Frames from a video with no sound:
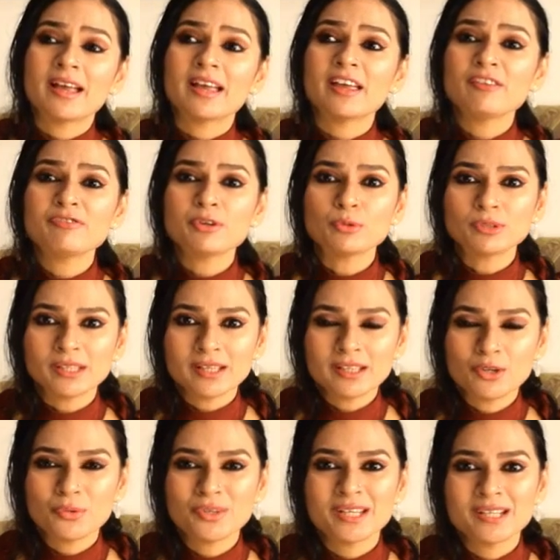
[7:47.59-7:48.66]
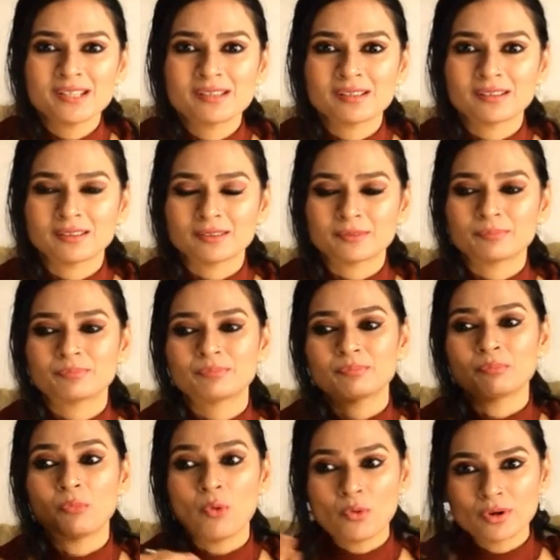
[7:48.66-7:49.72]
If you think you need
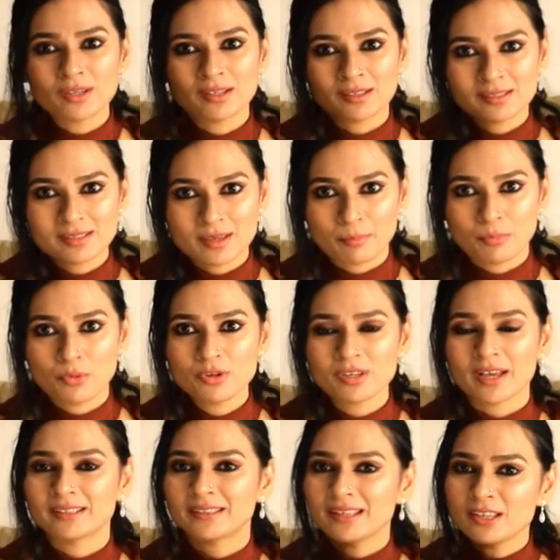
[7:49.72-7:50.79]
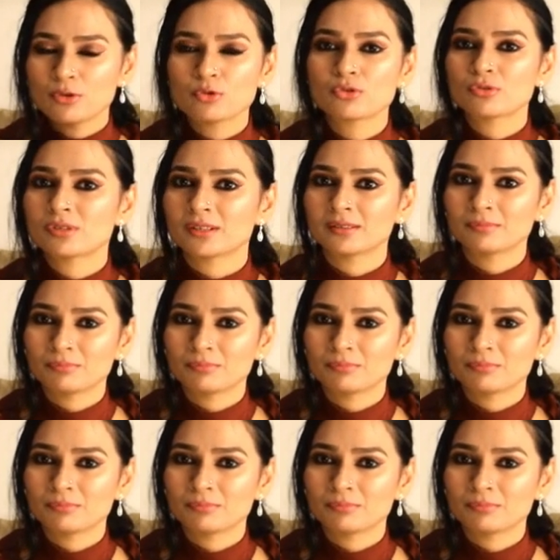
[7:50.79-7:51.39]
more support, I think you should